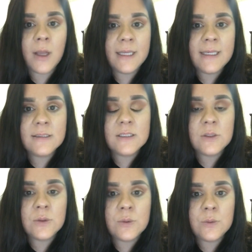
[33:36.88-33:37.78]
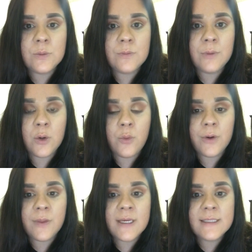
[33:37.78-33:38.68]
but I've been wanting
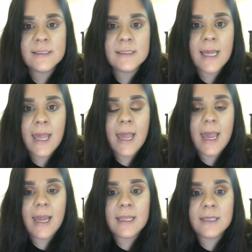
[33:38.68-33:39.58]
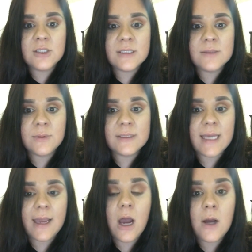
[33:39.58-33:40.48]
to record this,
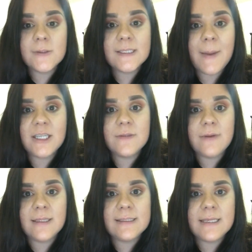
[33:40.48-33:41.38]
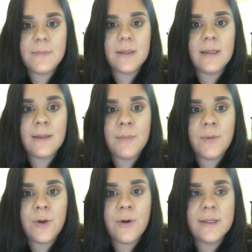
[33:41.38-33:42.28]
and I just was like, oh, Sebastian fell
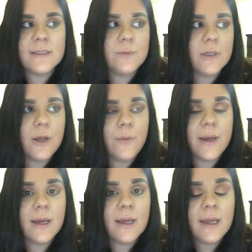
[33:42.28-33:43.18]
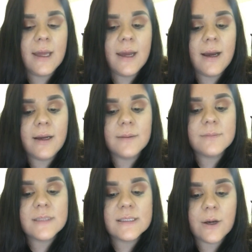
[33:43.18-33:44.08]
asleep. Let me record this really
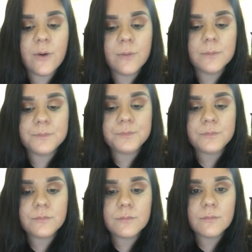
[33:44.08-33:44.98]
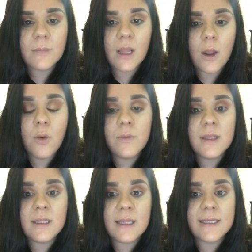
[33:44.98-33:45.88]
quick. So
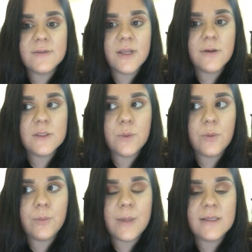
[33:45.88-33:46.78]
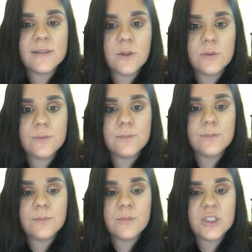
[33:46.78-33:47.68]
hopefully the next videos won't
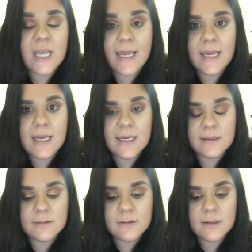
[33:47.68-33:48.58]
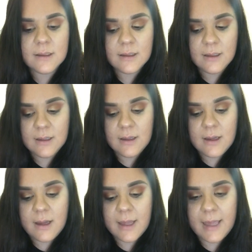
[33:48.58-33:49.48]
be so shaky and